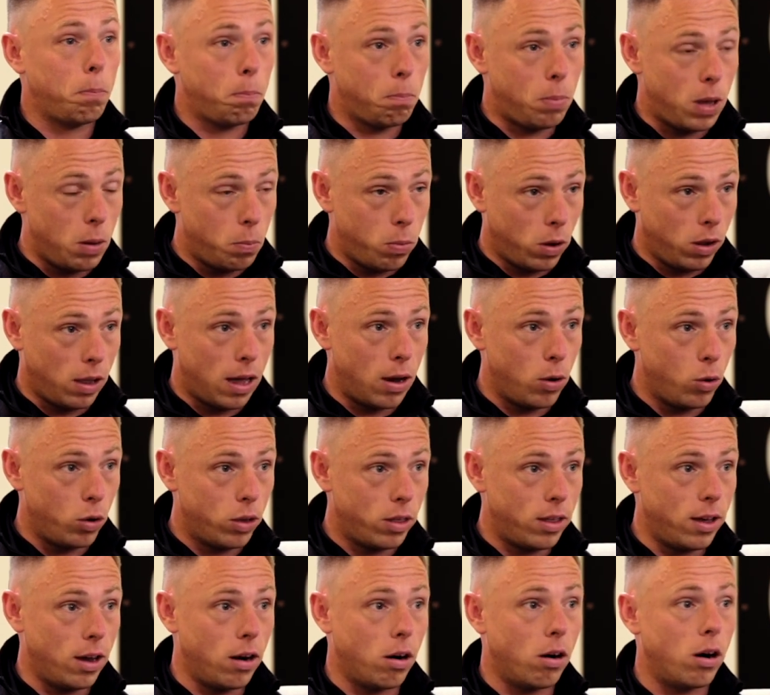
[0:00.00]
people out
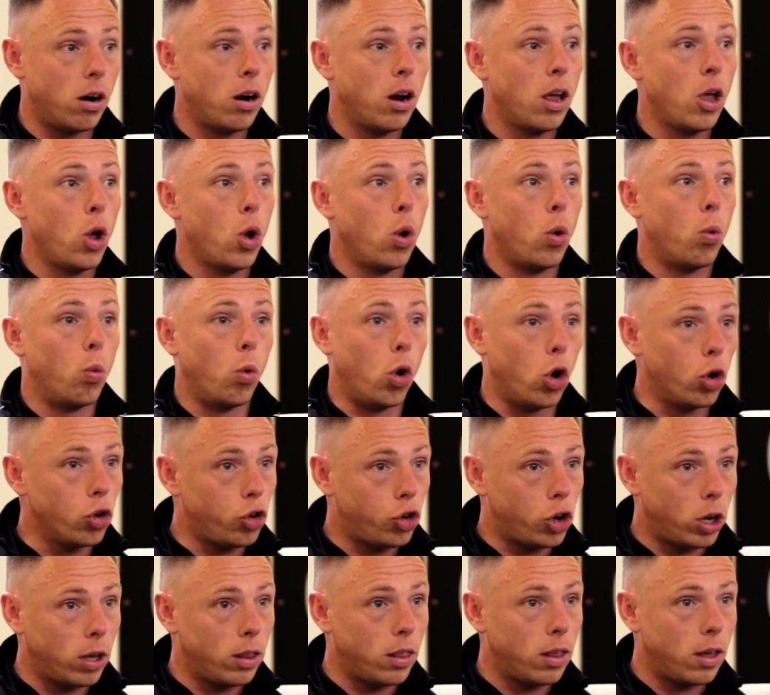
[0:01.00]
there
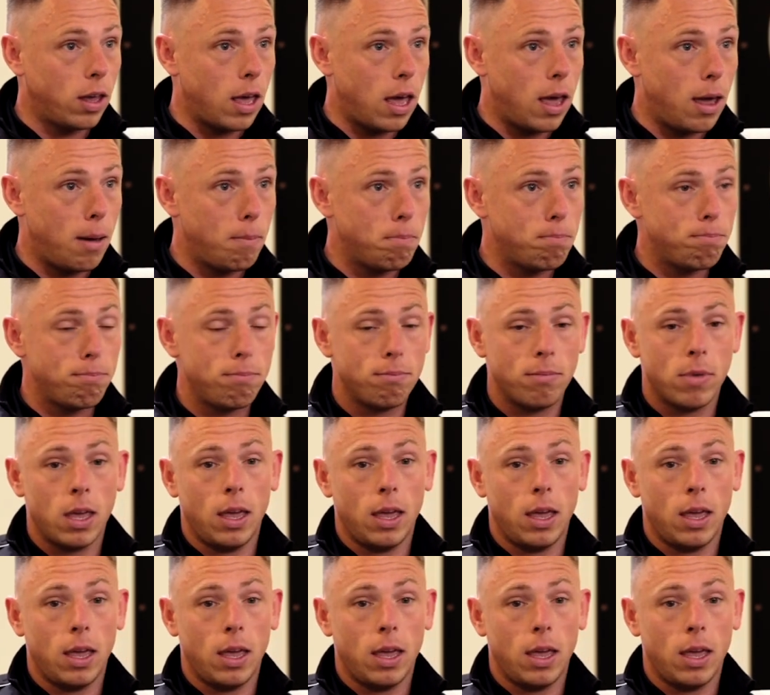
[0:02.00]
watching the game,